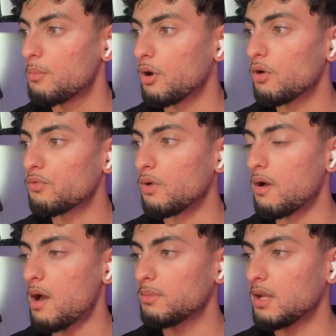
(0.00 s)
But
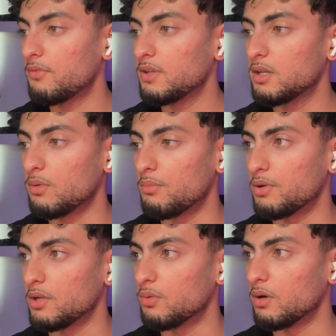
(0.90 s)
overall, I mean, I think it went
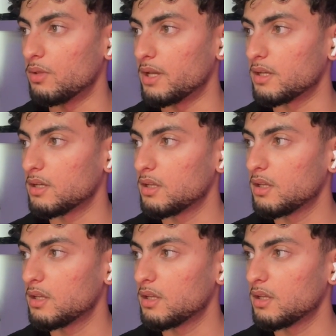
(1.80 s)
pretty well. Like,